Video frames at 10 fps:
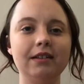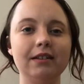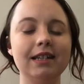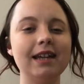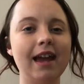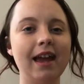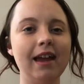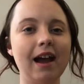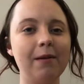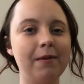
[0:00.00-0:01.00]
Today,
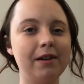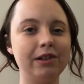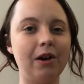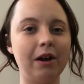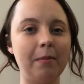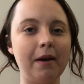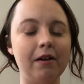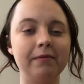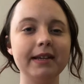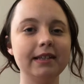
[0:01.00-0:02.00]
I want to talk about a
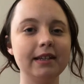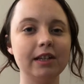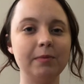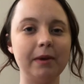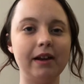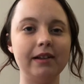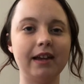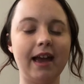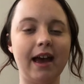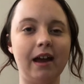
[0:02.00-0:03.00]
recent experience I
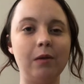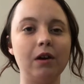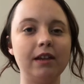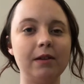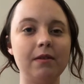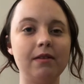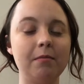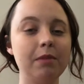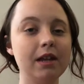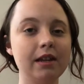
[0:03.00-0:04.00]
had working with an
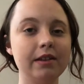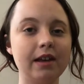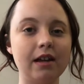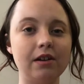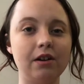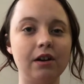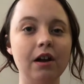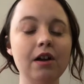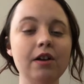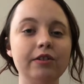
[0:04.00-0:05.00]
opinions editor
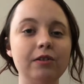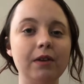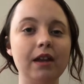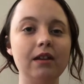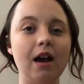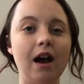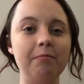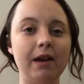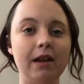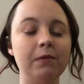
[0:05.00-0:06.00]
to get an
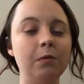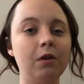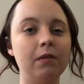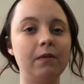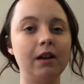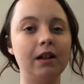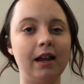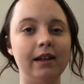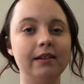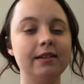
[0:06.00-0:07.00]
op-ed from one of our
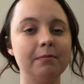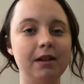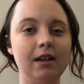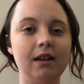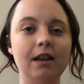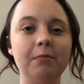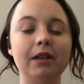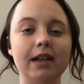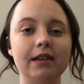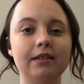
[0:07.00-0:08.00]
clients submitted and
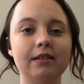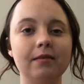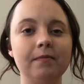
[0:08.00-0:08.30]
placed.